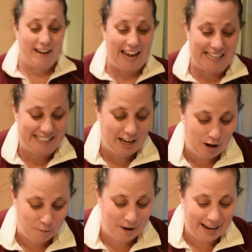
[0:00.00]
Okay,
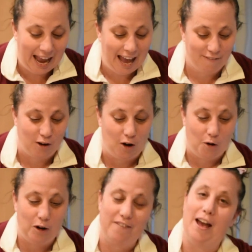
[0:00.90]
so we have got
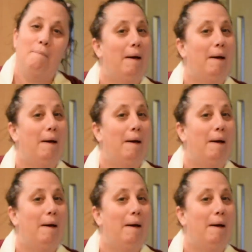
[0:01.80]
all of our